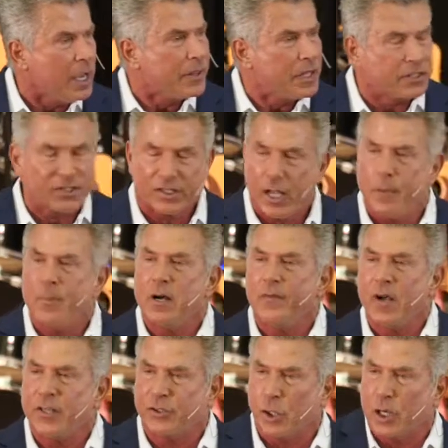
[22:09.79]
that some
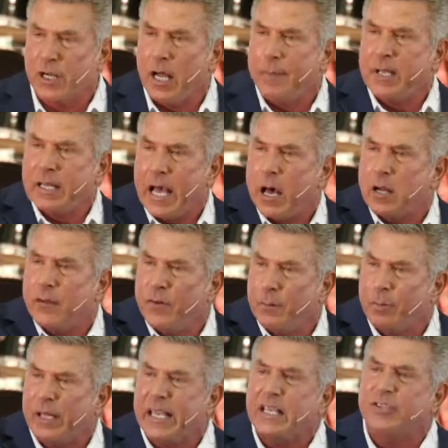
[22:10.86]
of us are coming out of a
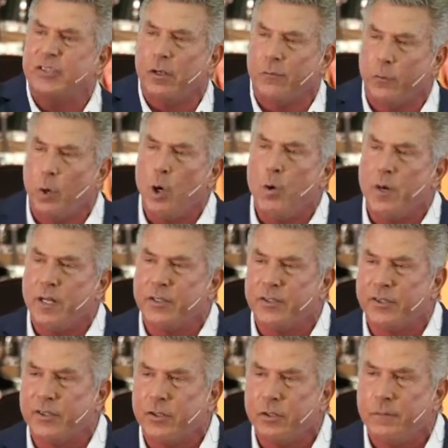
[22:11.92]
place of
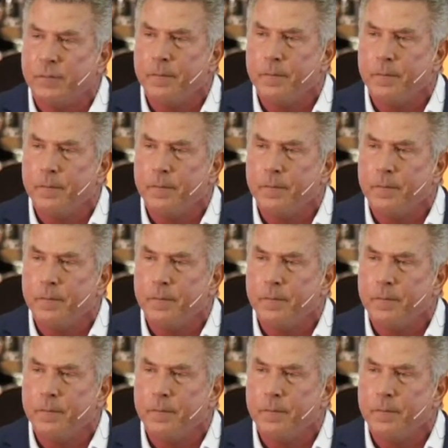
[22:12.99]
ruins